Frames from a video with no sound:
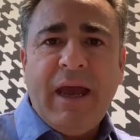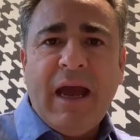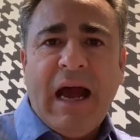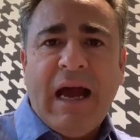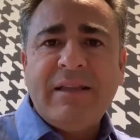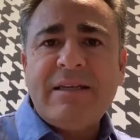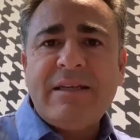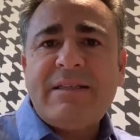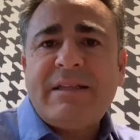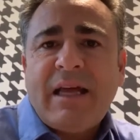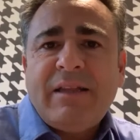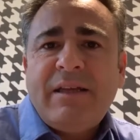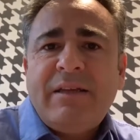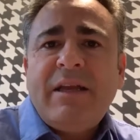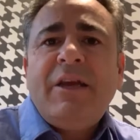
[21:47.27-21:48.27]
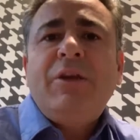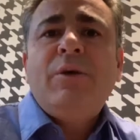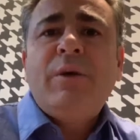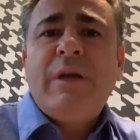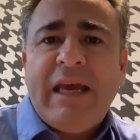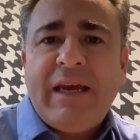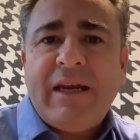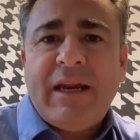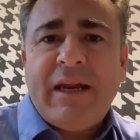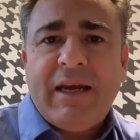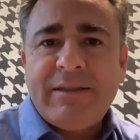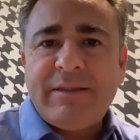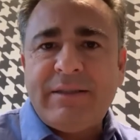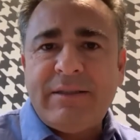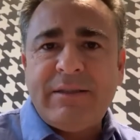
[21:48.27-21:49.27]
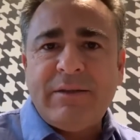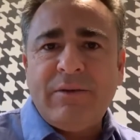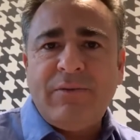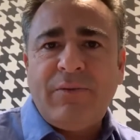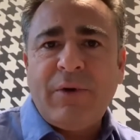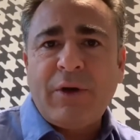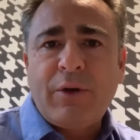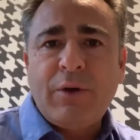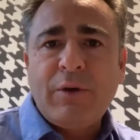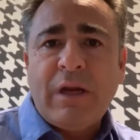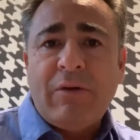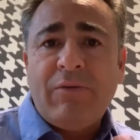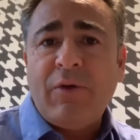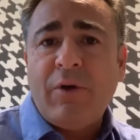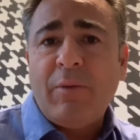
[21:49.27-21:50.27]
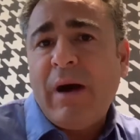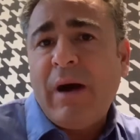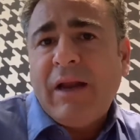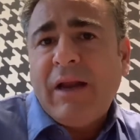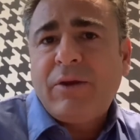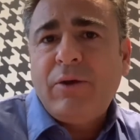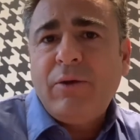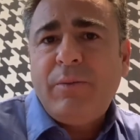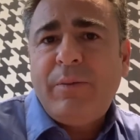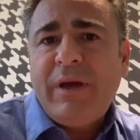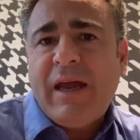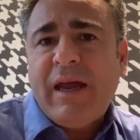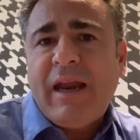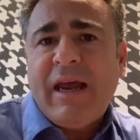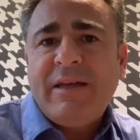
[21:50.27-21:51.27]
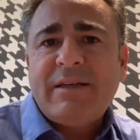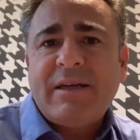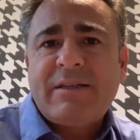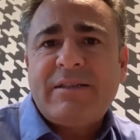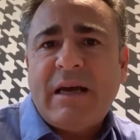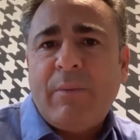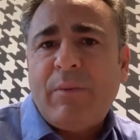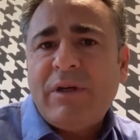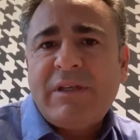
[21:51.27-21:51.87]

understanding the uniqueness for good and for bad could be a nice example.